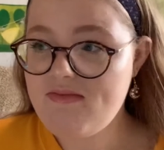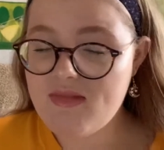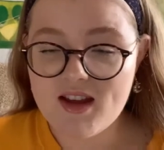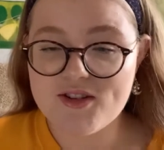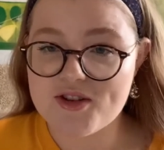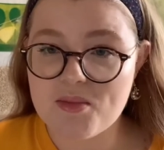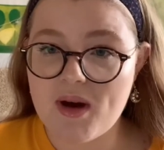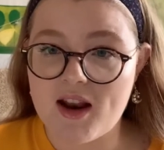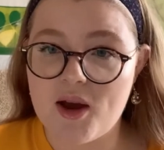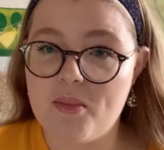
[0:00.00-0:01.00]
It doesn't
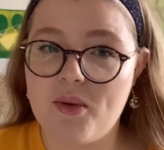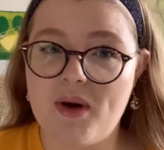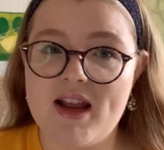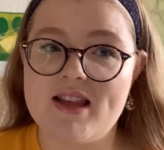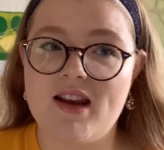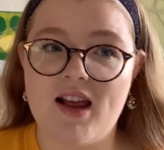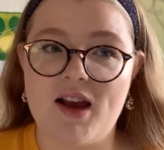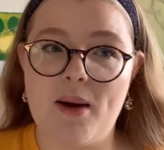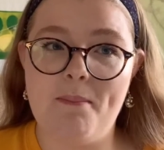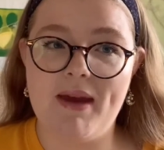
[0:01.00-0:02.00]
matter. But when it's in like
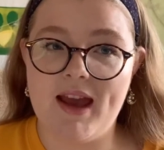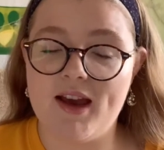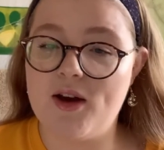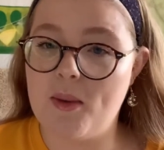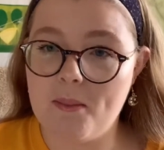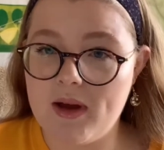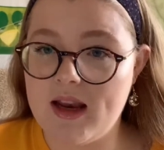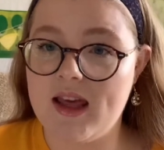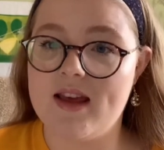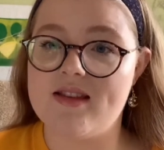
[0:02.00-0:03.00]
a big
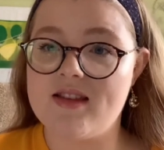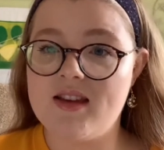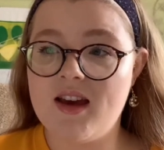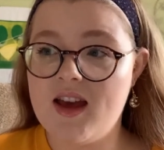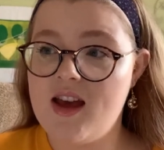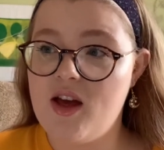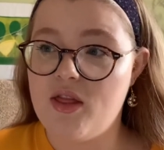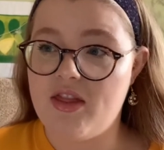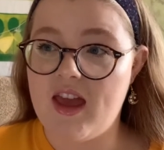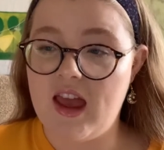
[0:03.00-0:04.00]
company's
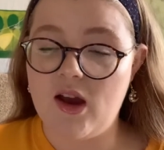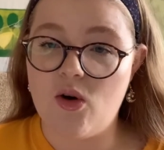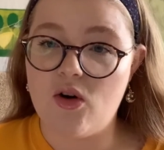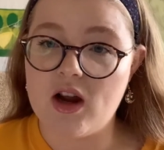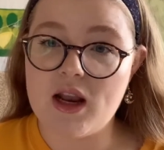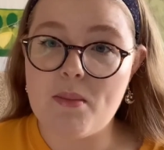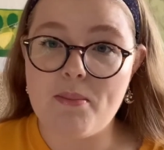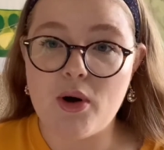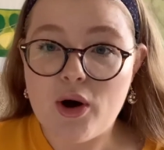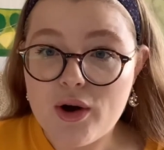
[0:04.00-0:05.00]
thing or in a
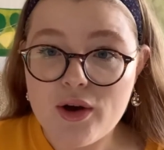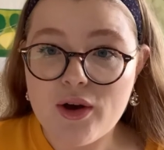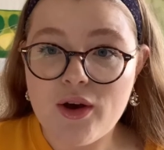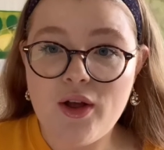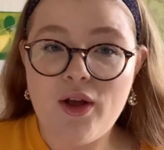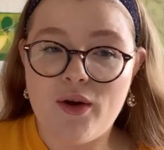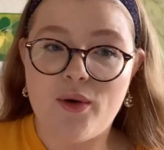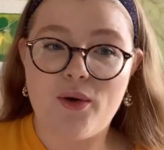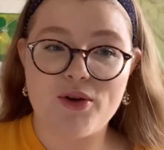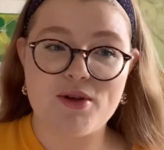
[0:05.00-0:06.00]
book
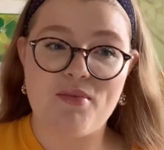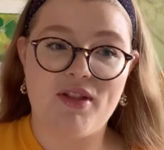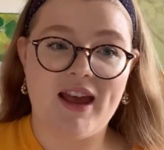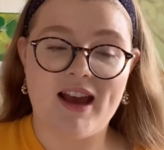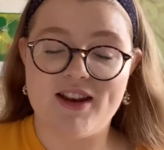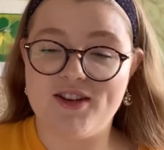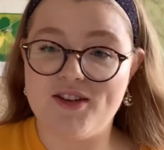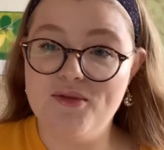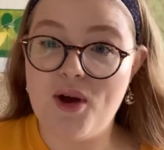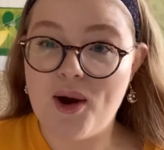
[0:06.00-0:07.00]
or something, and you
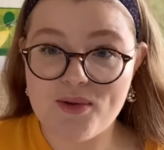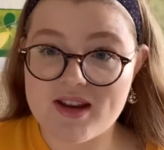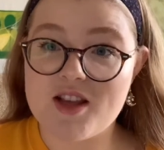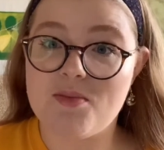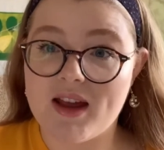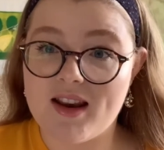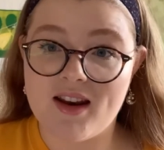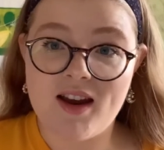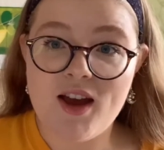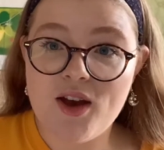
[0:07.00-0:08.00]
know that it's been
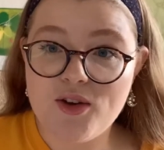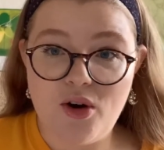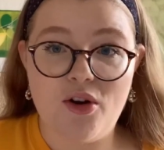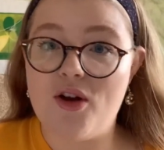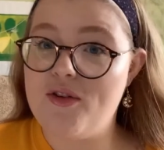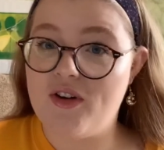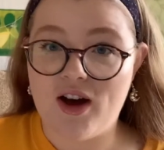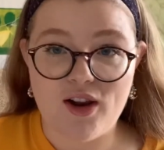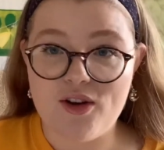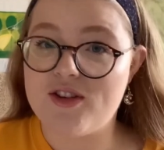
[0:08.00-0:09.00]
gone over
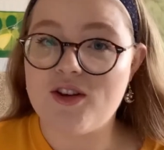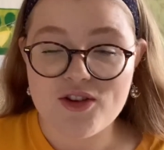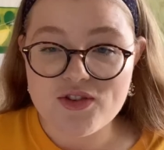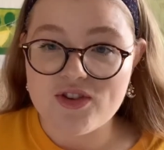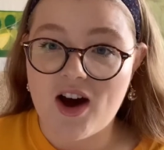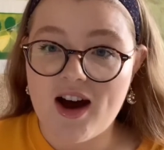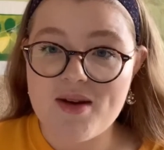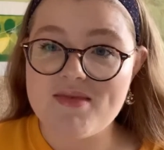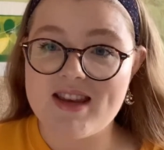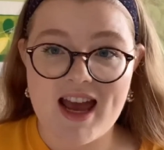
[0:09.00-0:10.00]
lots and lots of
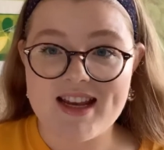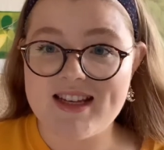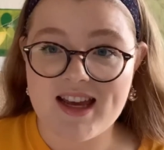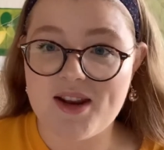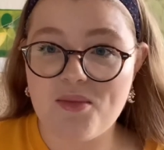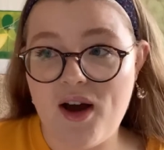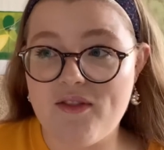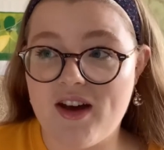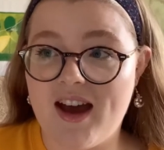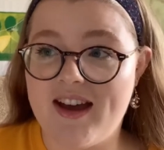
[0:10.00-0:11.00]
times and edited and whatever,
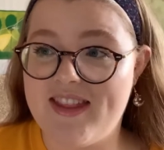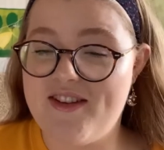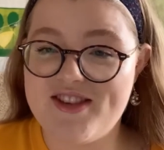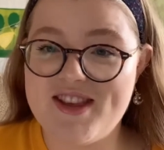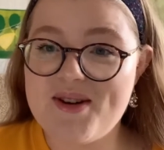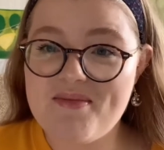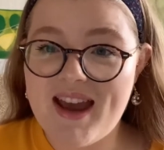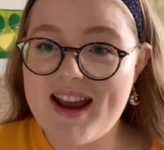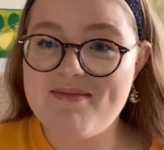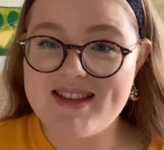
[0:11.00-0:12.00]
and they've still
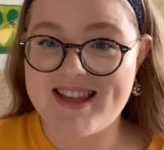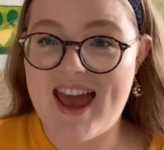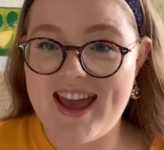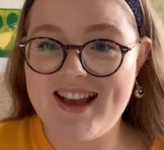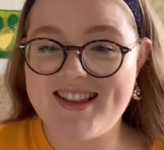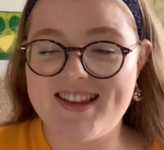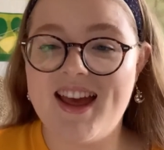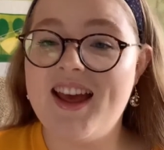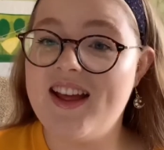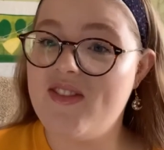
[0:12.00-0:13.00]
made mistakes,
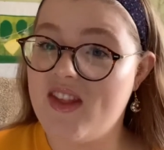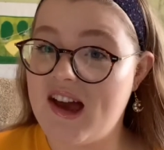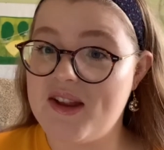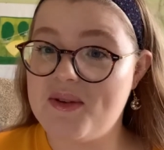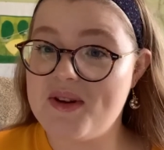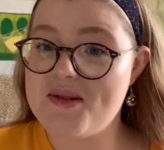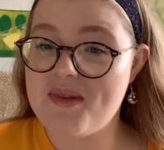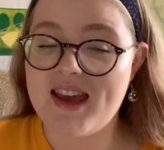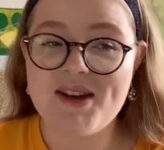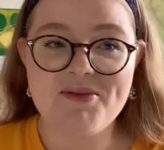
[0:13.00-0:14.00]
that annoys me.